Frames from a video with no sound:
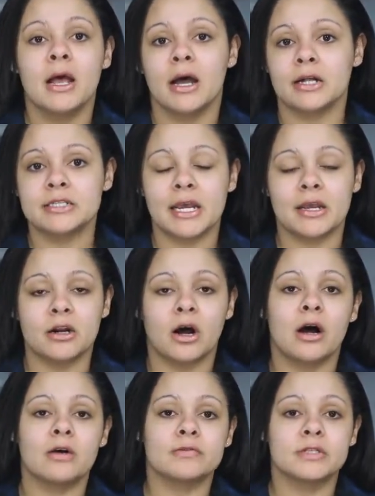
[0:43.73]
I'll take it
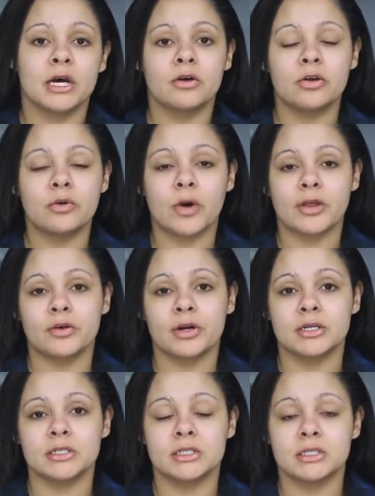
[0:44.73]
off, tell you whether
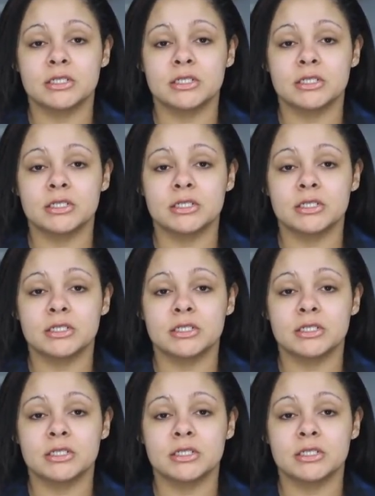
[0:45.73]
it